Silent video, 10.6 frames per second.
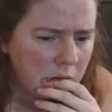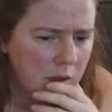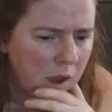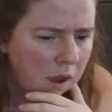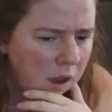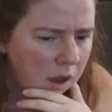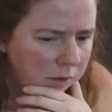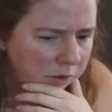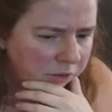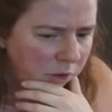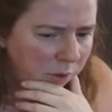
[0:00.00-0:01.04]
uh you're
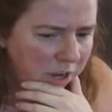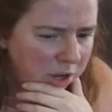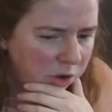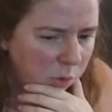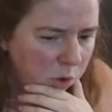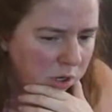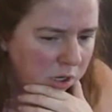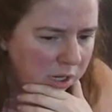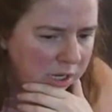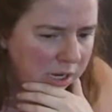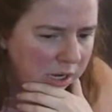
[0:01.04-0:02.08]
still waiting on your
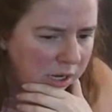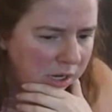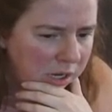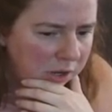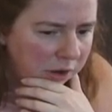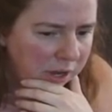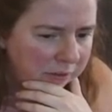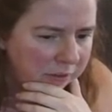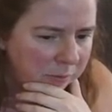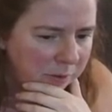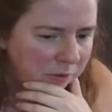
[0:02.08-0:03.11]
quarterly knit crate because
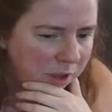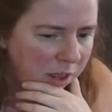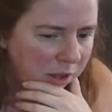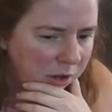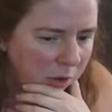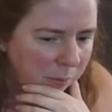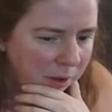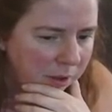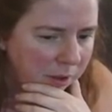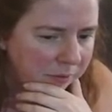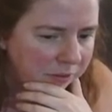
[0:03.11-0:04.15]
it's a beautiful color and hope it
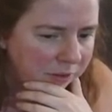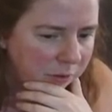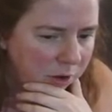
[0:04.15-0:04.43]
comes soon.